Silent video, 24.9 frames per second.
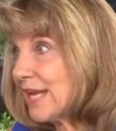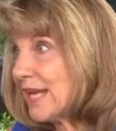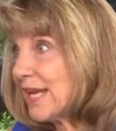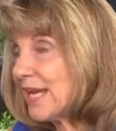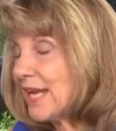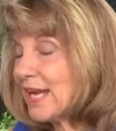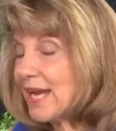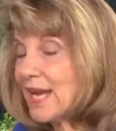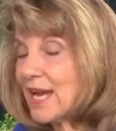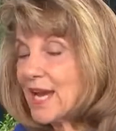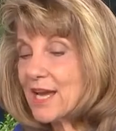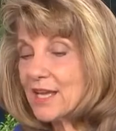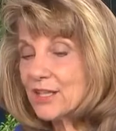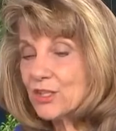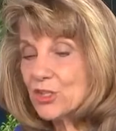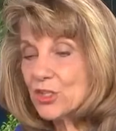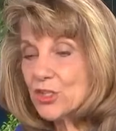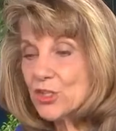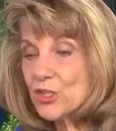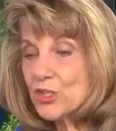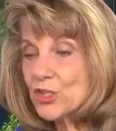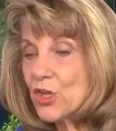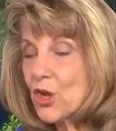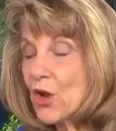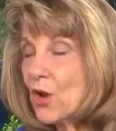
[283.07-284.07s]
And
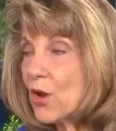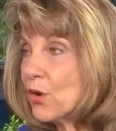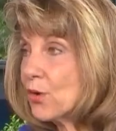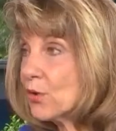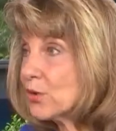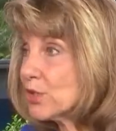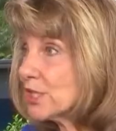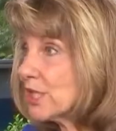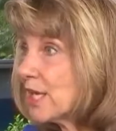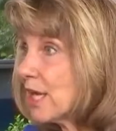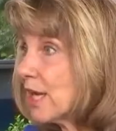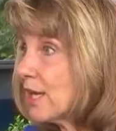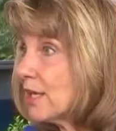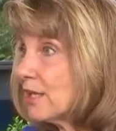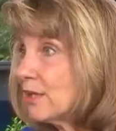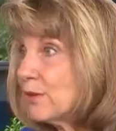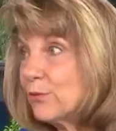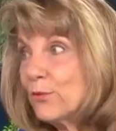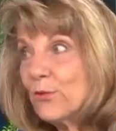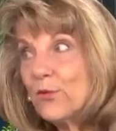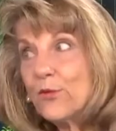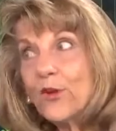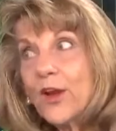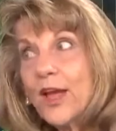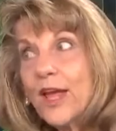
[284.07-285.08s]
so Ted and
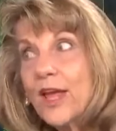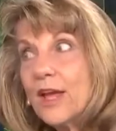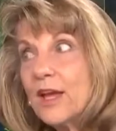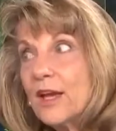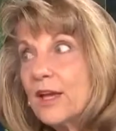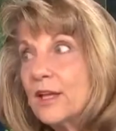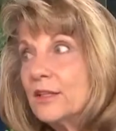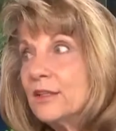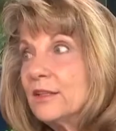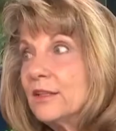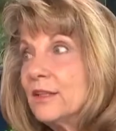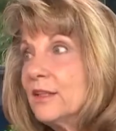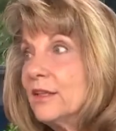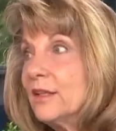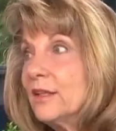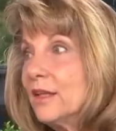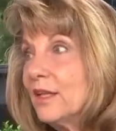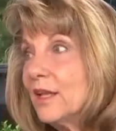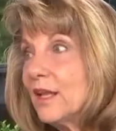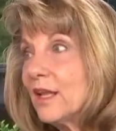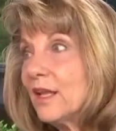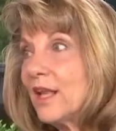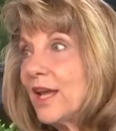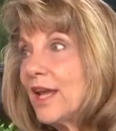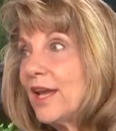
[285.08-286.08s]
Fran,
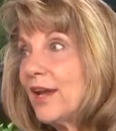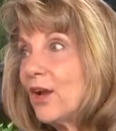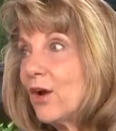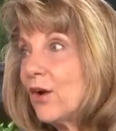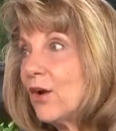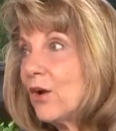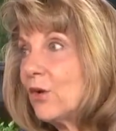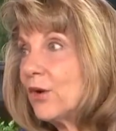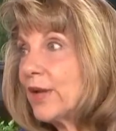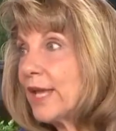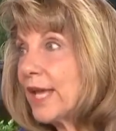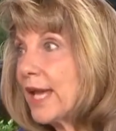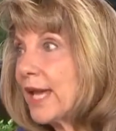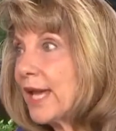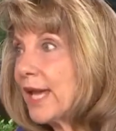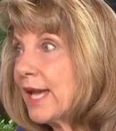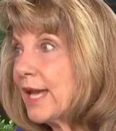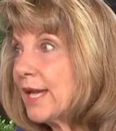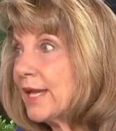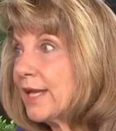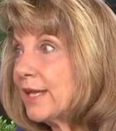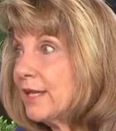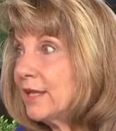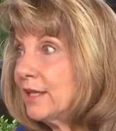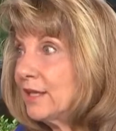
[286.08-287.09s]
they go,
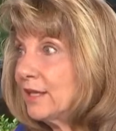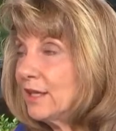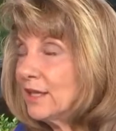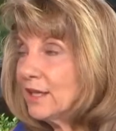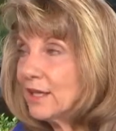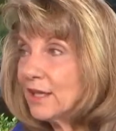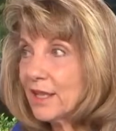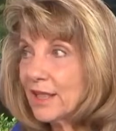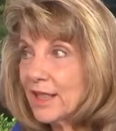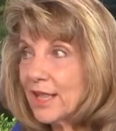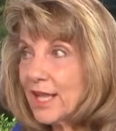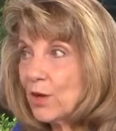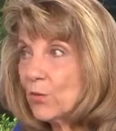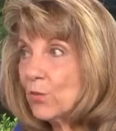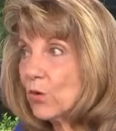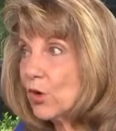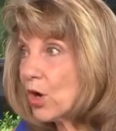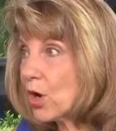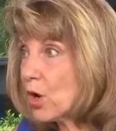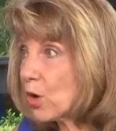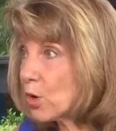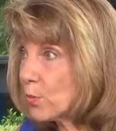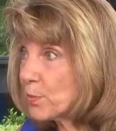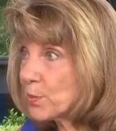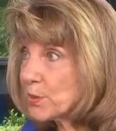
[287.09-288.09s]
okay, they were
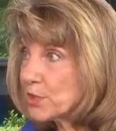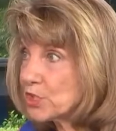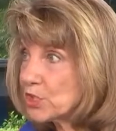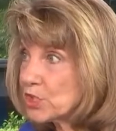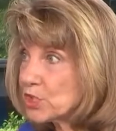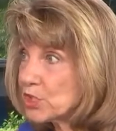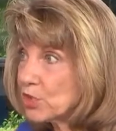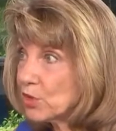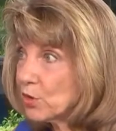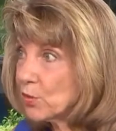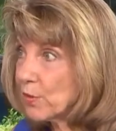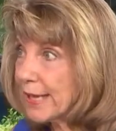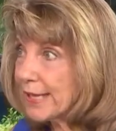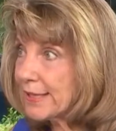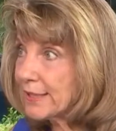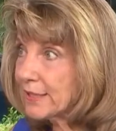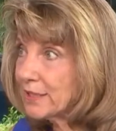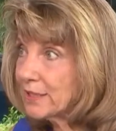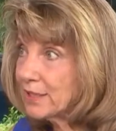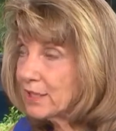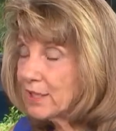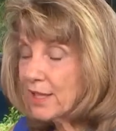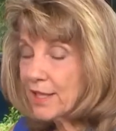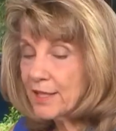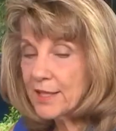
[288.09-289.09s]
open to it.
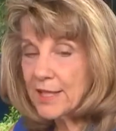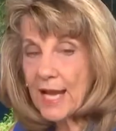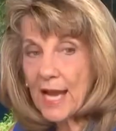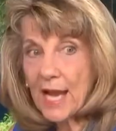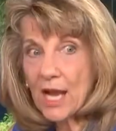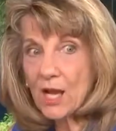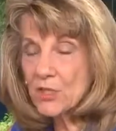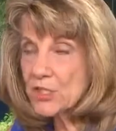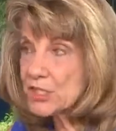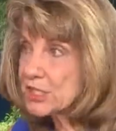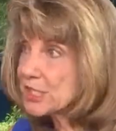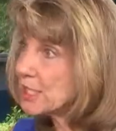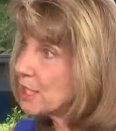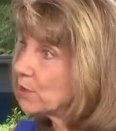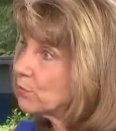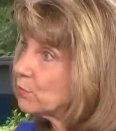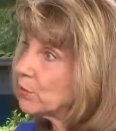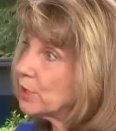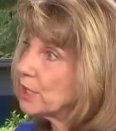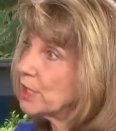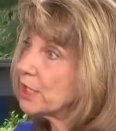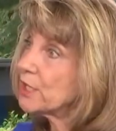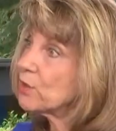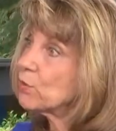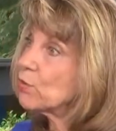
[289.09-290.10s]
The house they
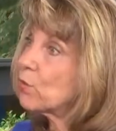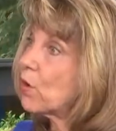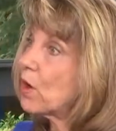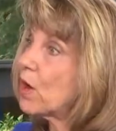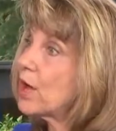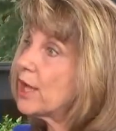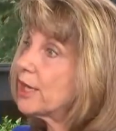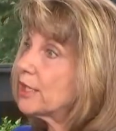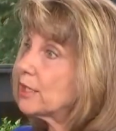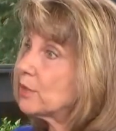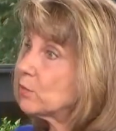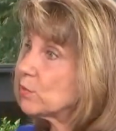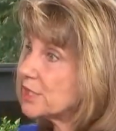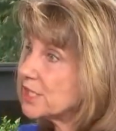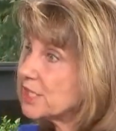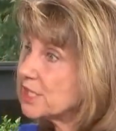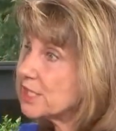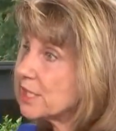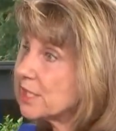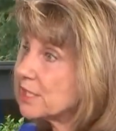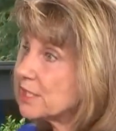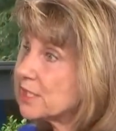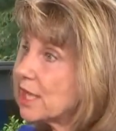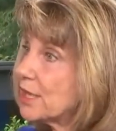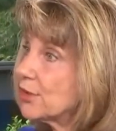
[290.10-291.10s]
really wanted was
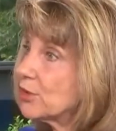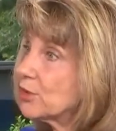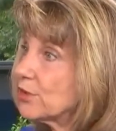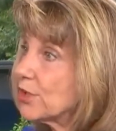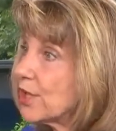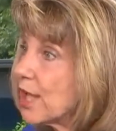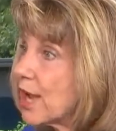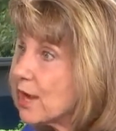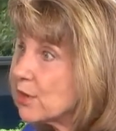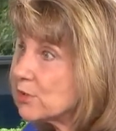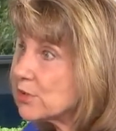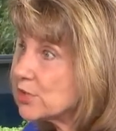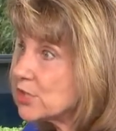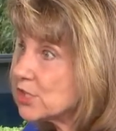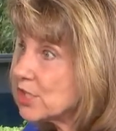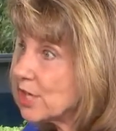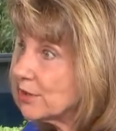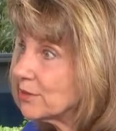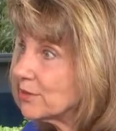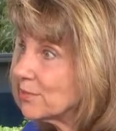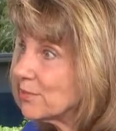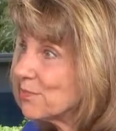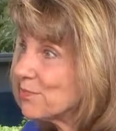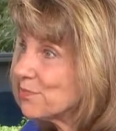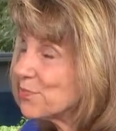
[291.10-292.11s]
$600,000.
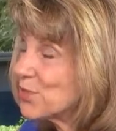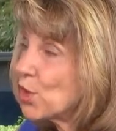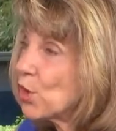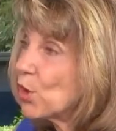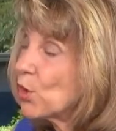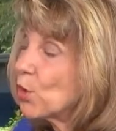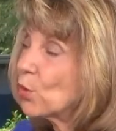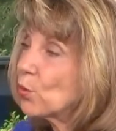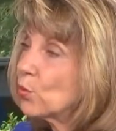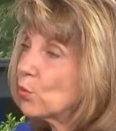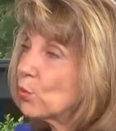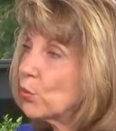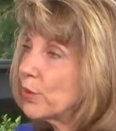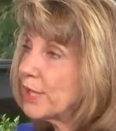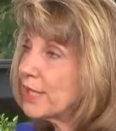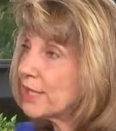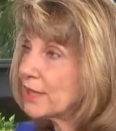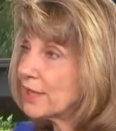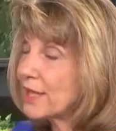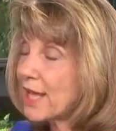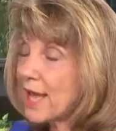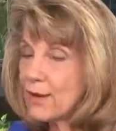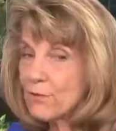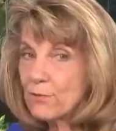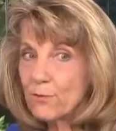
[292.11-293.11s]

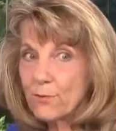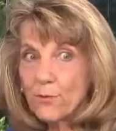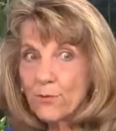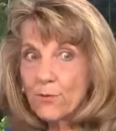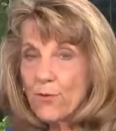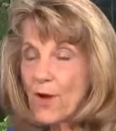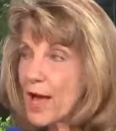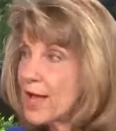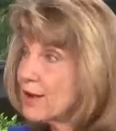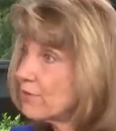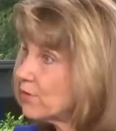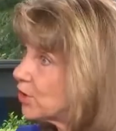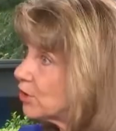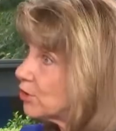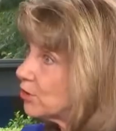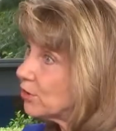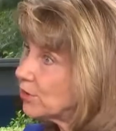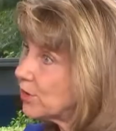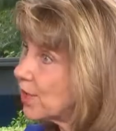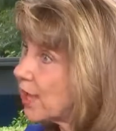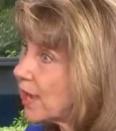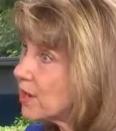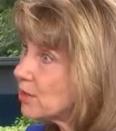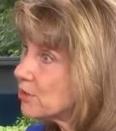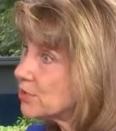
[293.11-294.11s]
With that
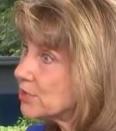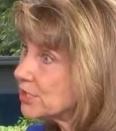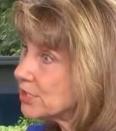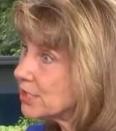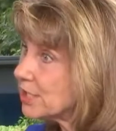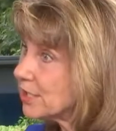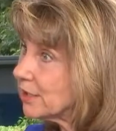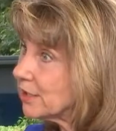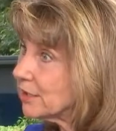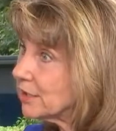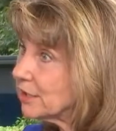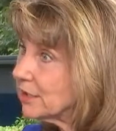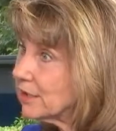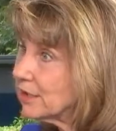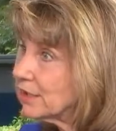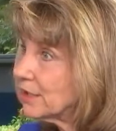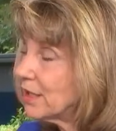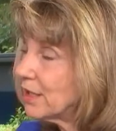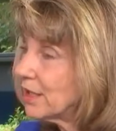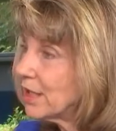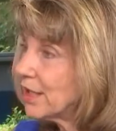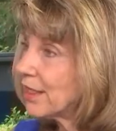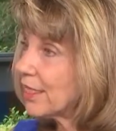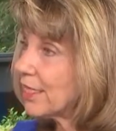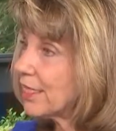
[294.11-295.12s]
$500,000,
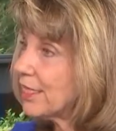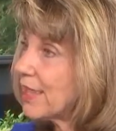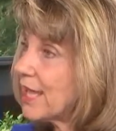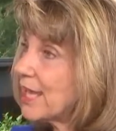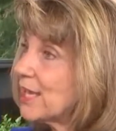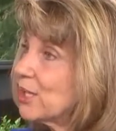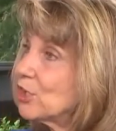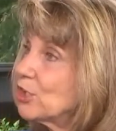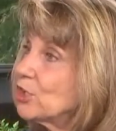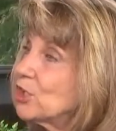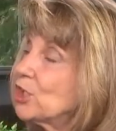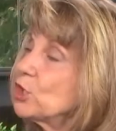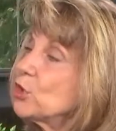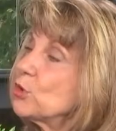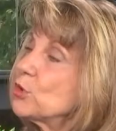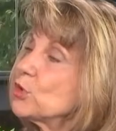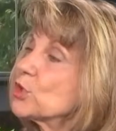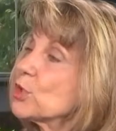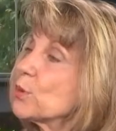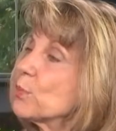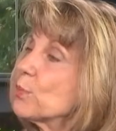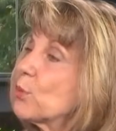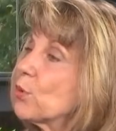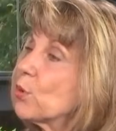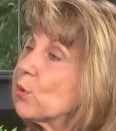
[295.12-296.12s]
they could use
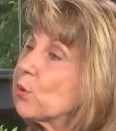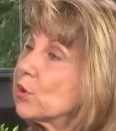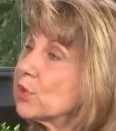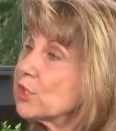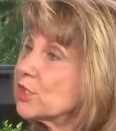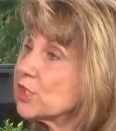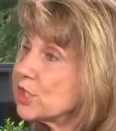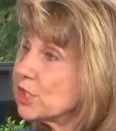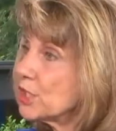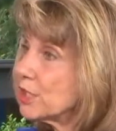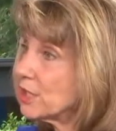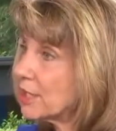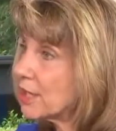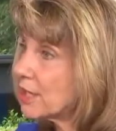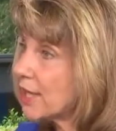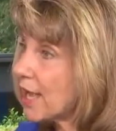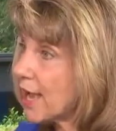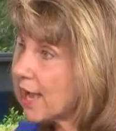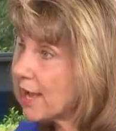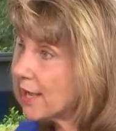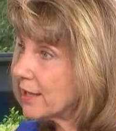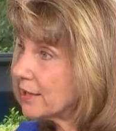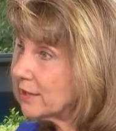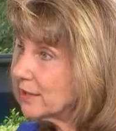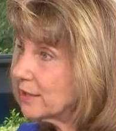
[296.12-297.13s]
a portion of
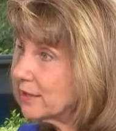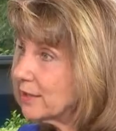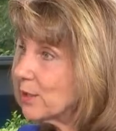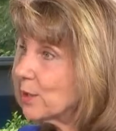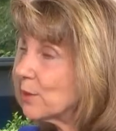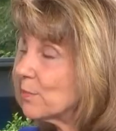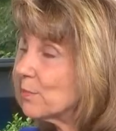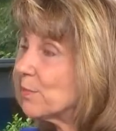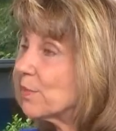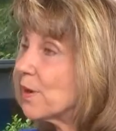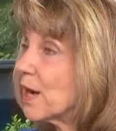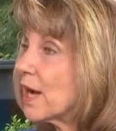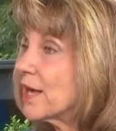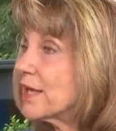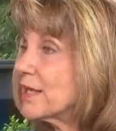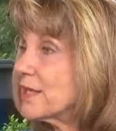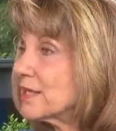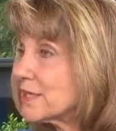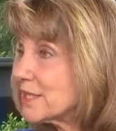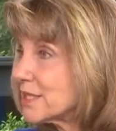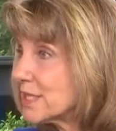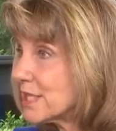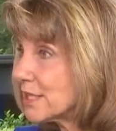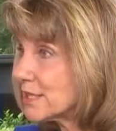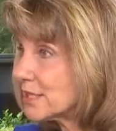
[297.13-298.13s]
that, buy the
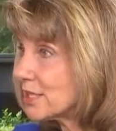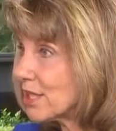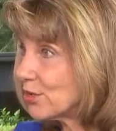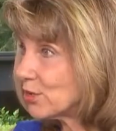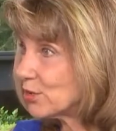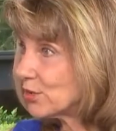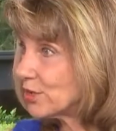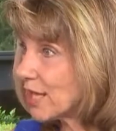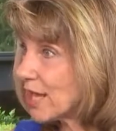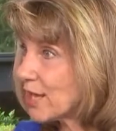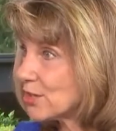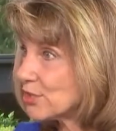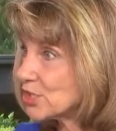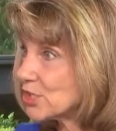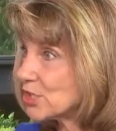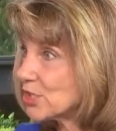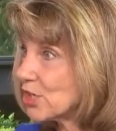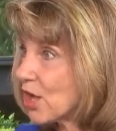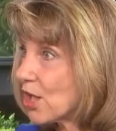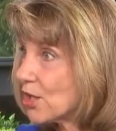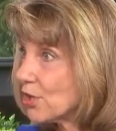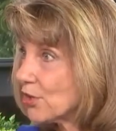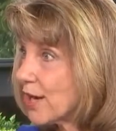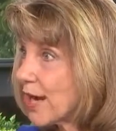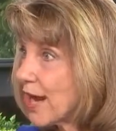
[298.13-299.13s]

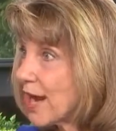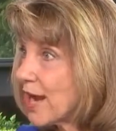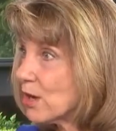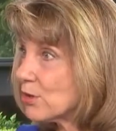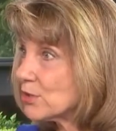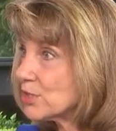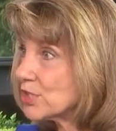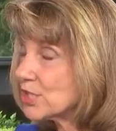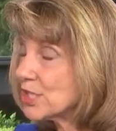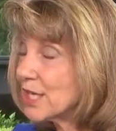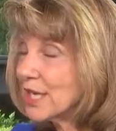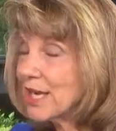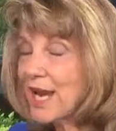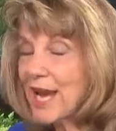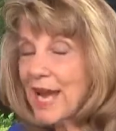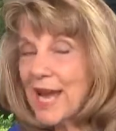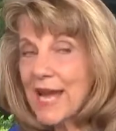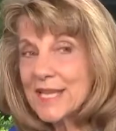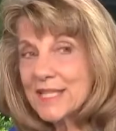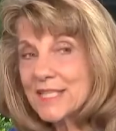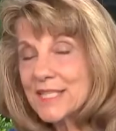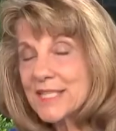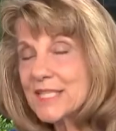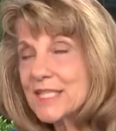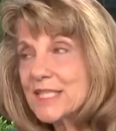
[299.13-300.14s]
$600,000 house
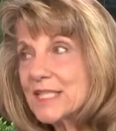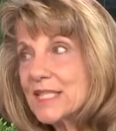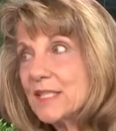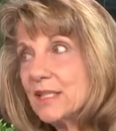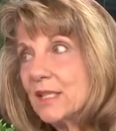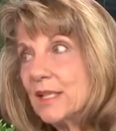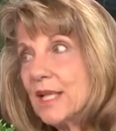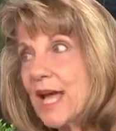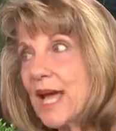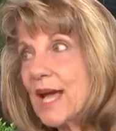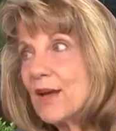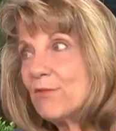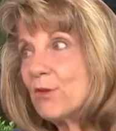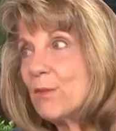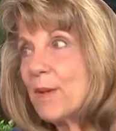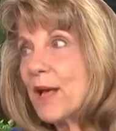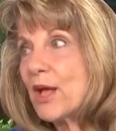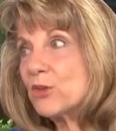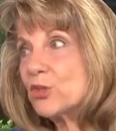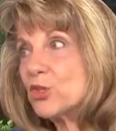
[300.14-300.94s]
and still have about